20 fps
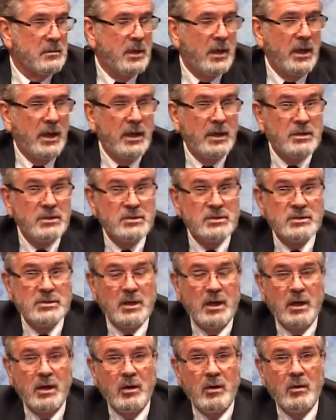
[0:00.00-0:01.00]
And
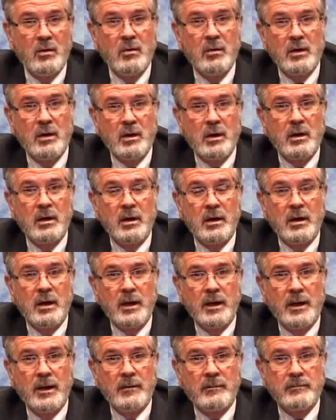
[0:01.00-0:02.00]
so
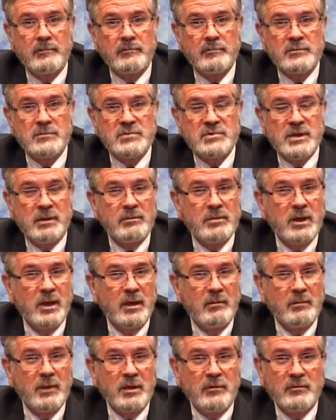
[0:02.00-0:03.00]

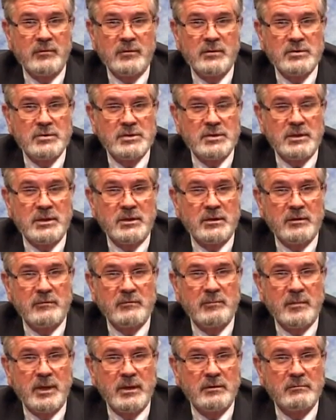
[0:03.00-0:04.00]
sometime that first year,
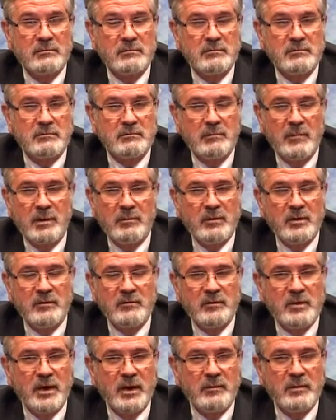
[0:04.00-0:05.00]
if my memory of
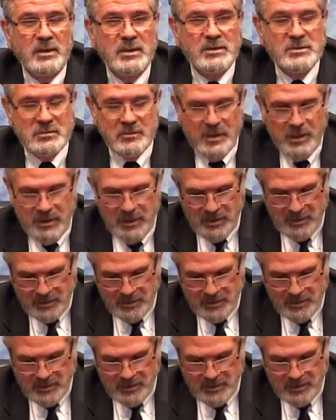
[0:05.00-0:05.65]
timing is right,